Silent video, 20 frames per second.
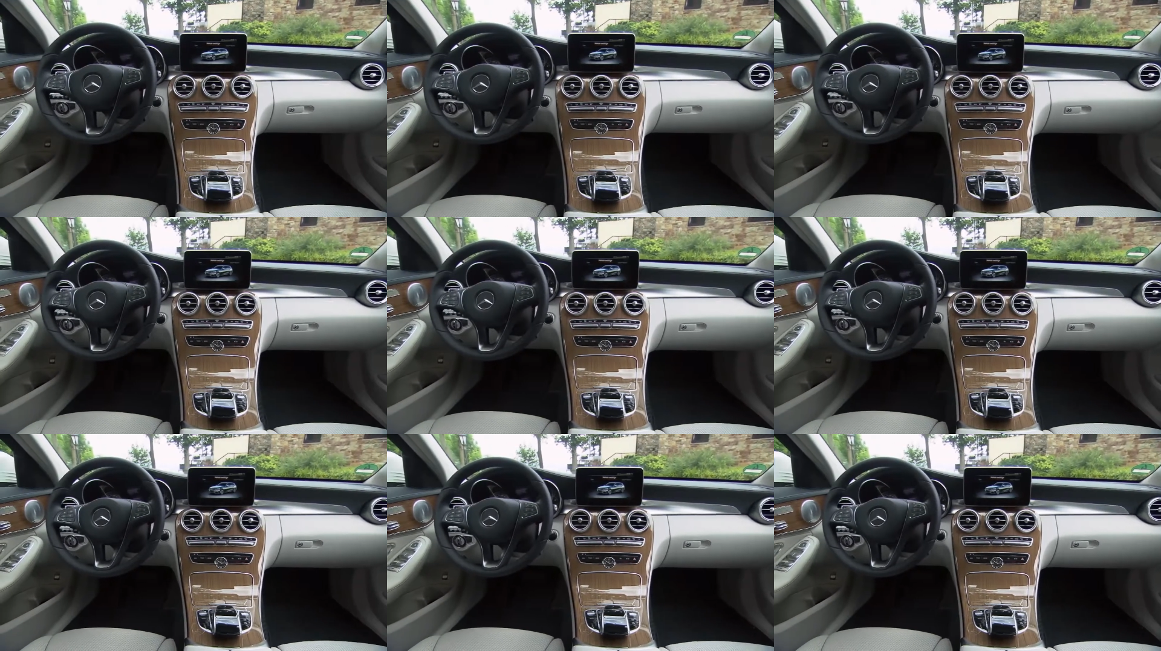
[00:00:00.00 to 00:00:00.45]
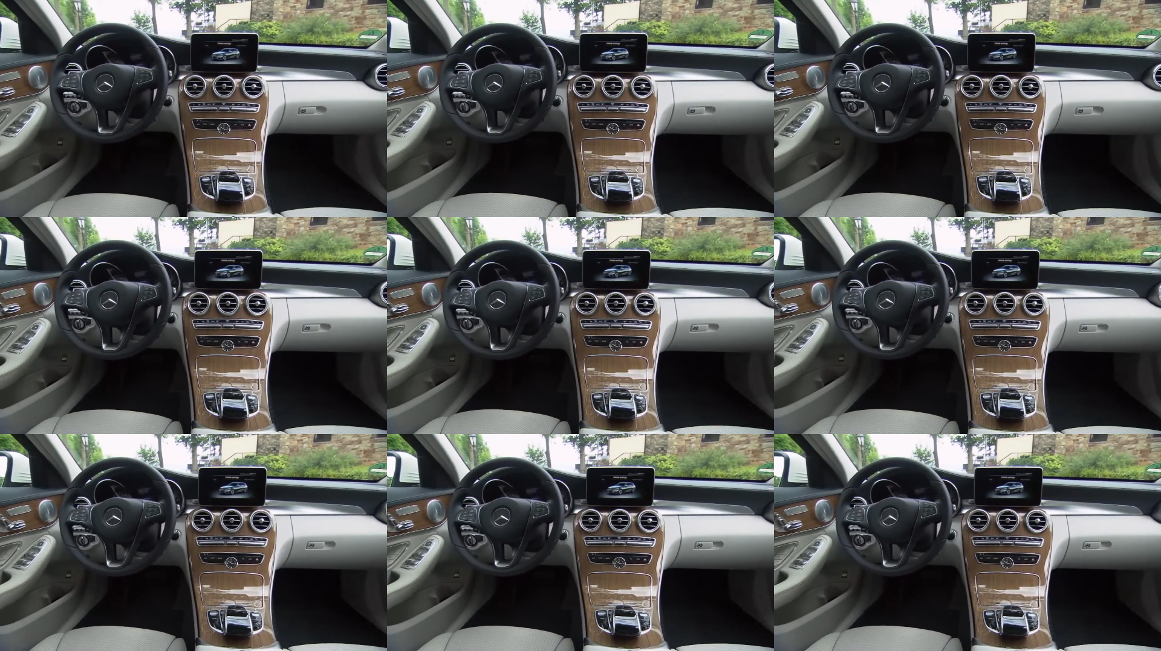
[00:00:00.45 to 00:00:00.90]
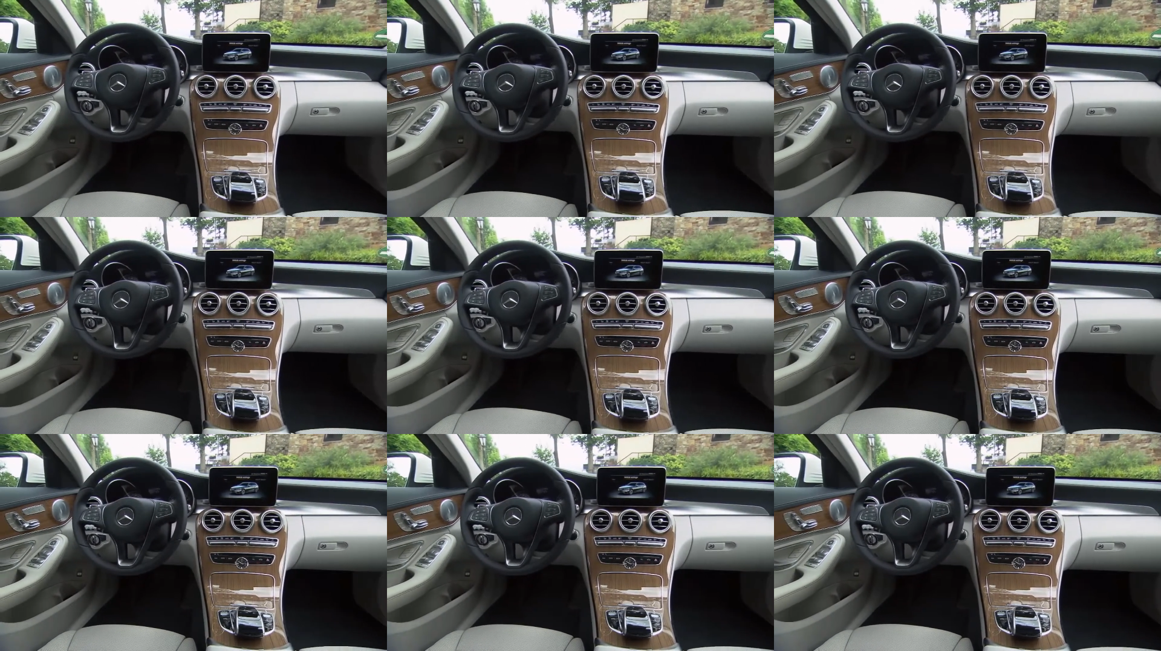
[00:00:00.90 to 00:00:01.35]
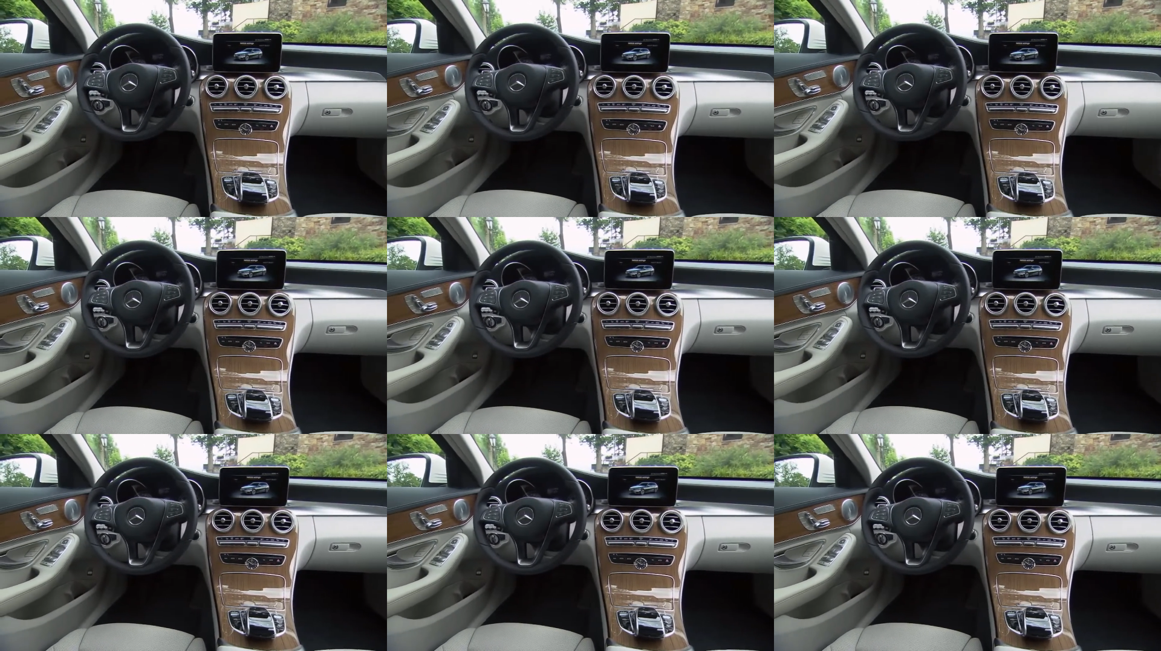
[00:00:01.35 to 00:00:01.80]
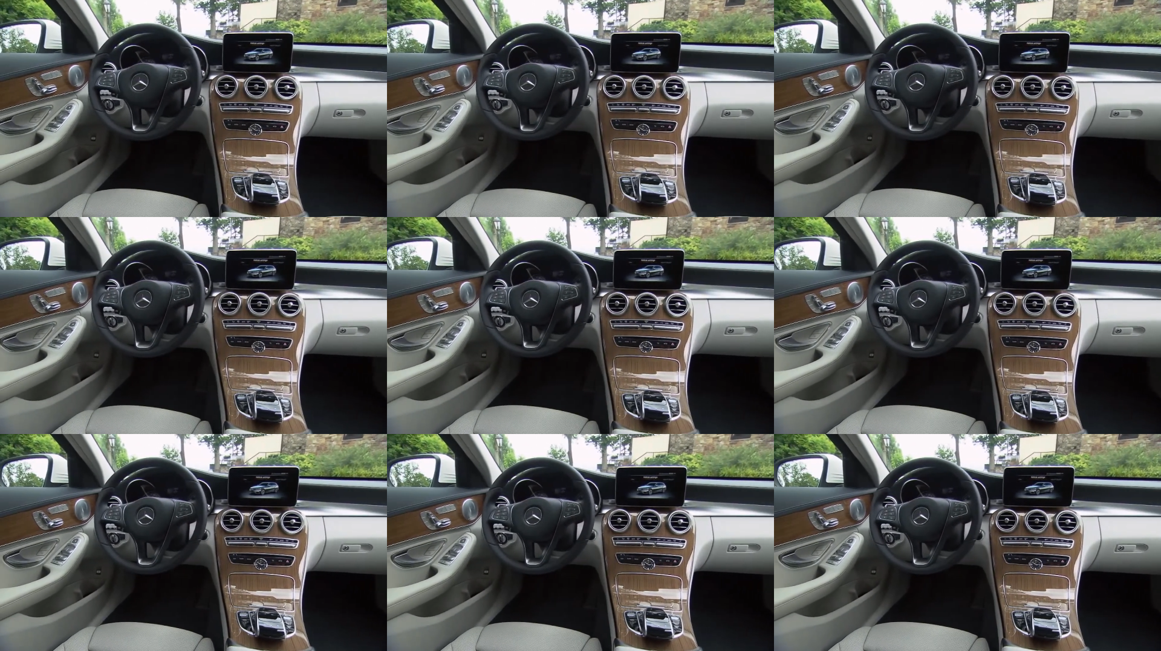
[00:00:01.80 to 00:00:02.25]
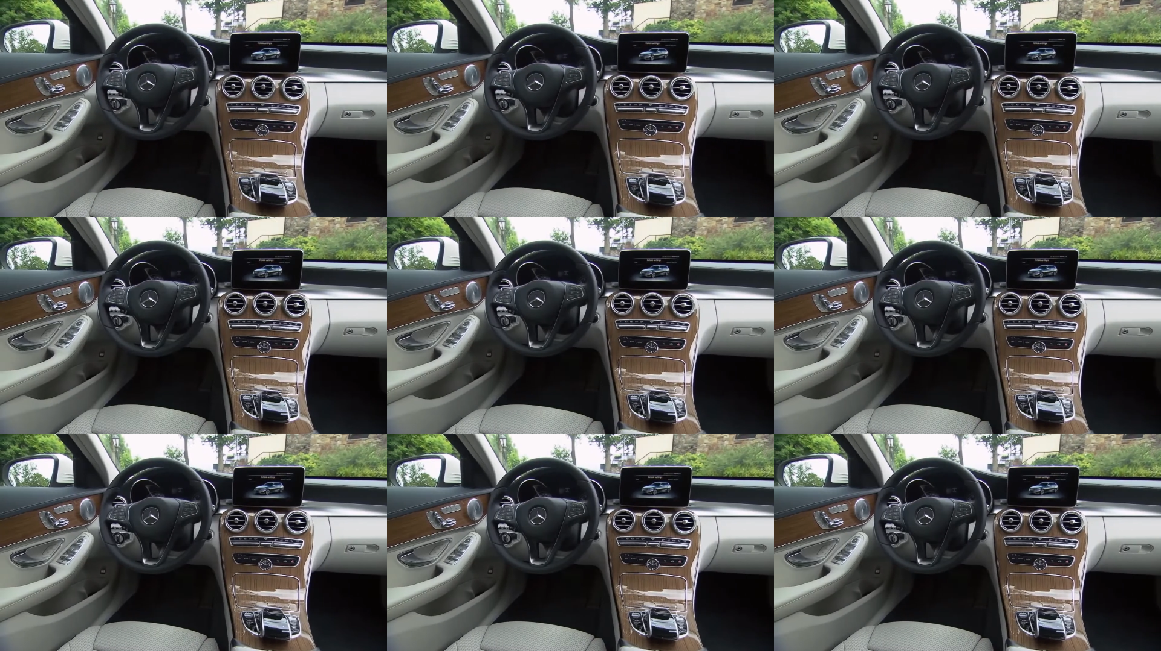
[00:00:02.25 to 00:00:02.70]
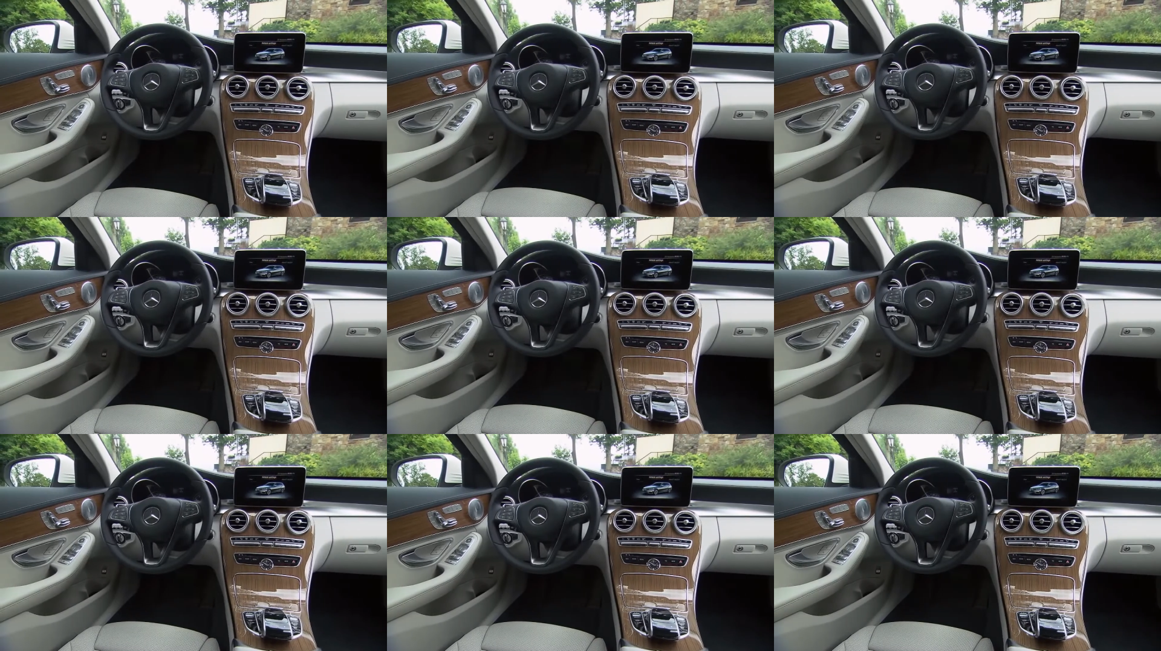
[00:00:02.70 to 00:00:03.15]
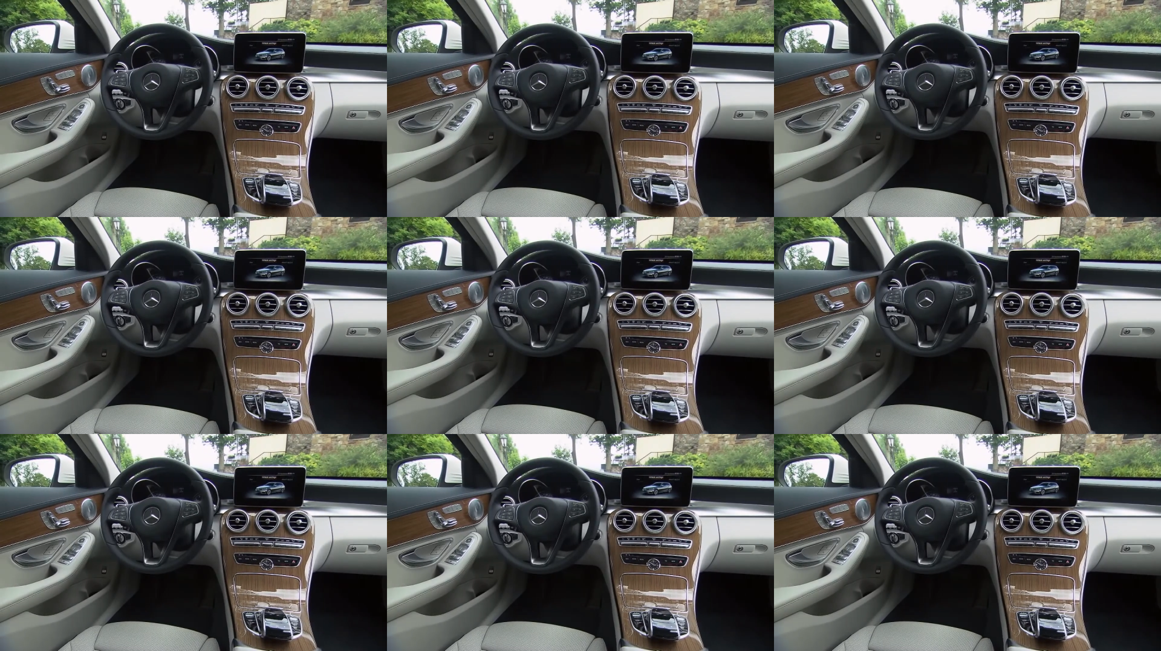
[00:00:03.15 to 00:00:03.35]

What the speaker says: Nobody's mouth can be seen.